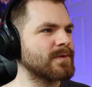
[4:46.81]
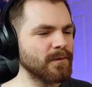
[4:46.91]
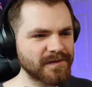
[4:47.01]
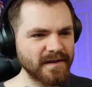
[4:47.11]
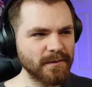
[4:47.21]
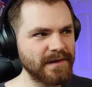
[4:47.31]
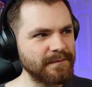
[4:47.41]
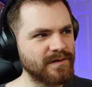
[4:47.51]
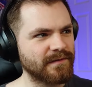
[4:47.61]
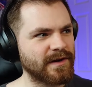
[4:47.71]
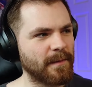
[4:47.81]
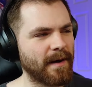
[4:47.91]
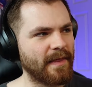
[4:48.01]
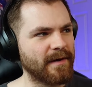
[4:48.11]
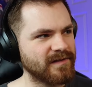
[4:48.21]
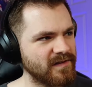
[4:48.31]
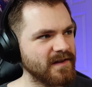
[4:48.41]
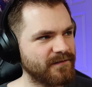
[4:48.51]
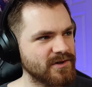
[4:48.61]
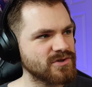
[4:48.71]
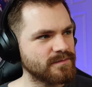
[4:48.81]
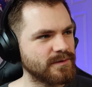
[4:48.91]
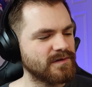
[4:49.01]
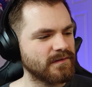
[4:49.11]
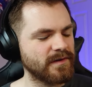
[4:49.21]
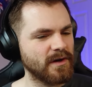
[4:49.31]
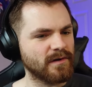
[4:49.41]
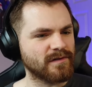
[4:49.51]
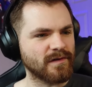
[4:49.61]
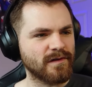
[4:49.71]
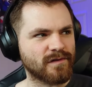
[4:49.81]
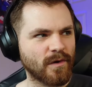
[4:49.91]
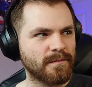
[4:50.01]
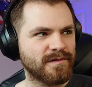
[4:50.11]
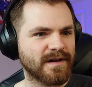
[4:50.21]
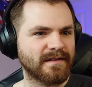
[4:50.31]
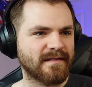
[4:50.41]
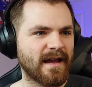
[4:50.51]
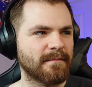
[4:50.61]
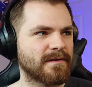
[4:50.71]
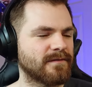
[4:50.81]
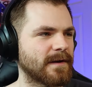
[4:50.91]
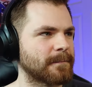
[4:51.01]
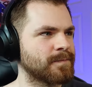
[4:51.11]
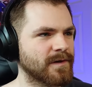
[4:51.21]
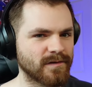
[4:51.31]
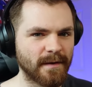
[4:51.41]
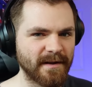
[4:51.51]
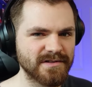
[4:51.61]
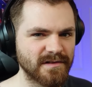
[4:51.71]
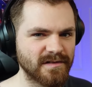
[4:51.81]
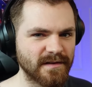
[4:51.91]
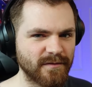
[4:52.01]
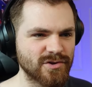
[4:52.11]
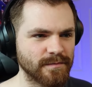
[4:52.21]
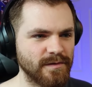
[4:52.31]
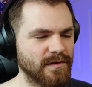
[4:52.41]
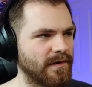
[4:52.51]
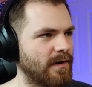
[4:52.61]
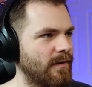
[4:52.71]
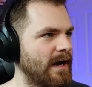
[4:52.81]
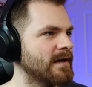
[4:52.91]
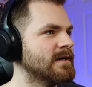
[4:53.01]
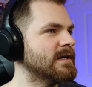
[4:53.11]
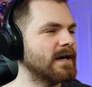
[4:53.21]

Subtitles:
What's the deal with the music video, by the way? Is this the official music video? Because it's on the Stone Music Entertainment thing. So I imagine this is the official music video, right?